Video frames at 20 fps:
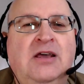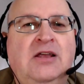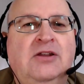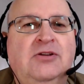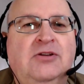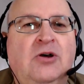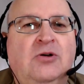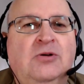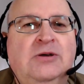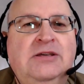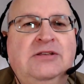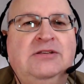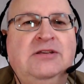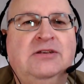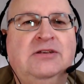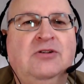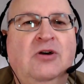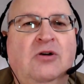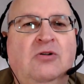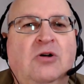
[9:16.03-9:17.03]
No heating,
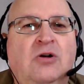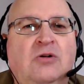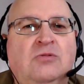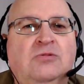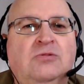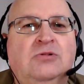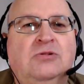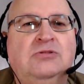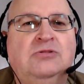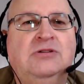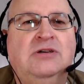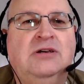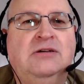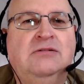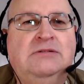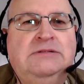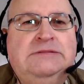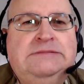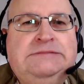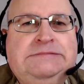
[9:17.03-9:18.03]
no hot
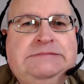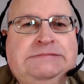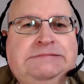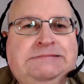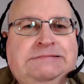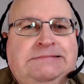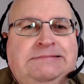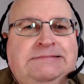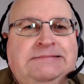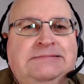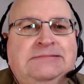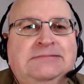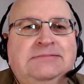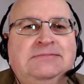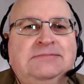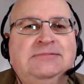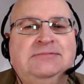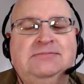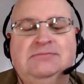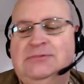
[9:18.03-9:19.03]
water
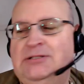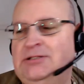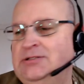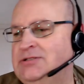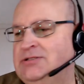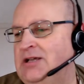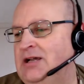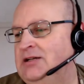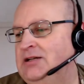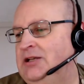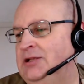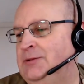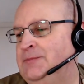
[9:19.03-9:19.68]
exactly.